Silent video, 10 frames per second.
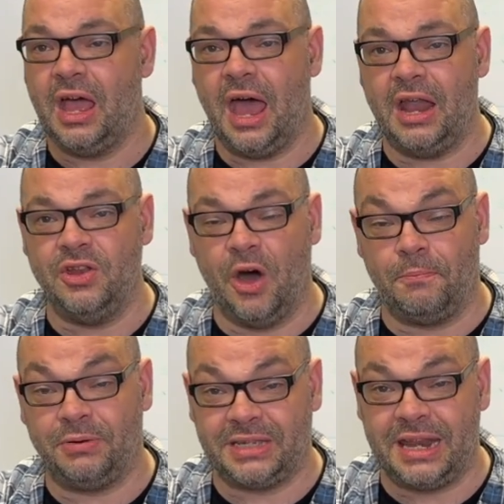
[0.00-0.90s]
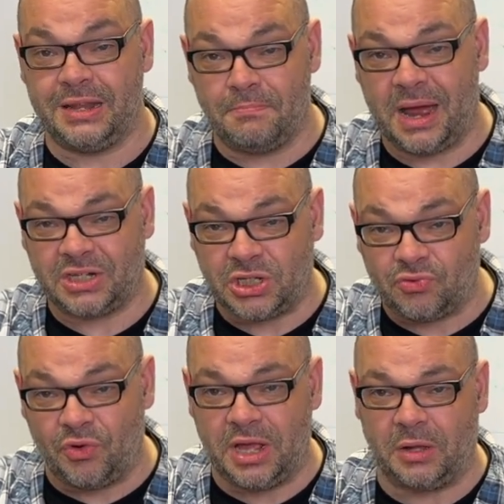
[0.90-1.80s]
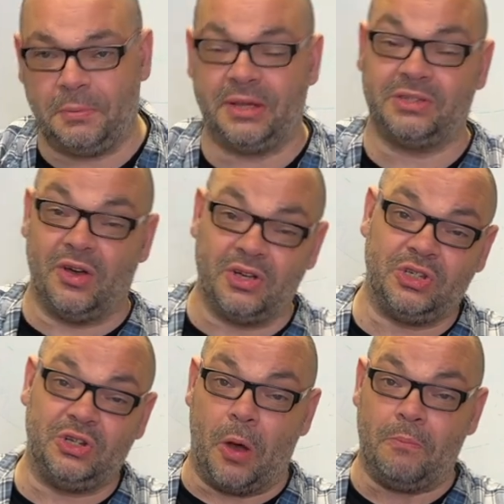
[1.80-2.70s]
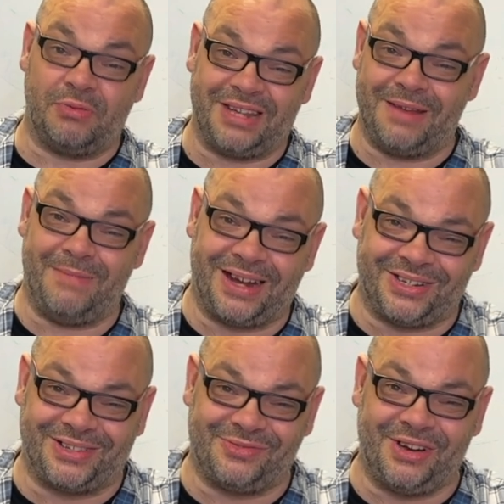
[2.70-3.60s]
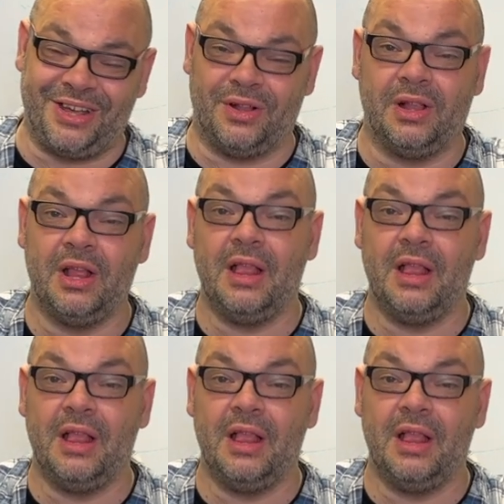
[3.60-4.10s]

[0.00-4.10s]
and not pretend that magic's real but as long as you don't pretend magic's real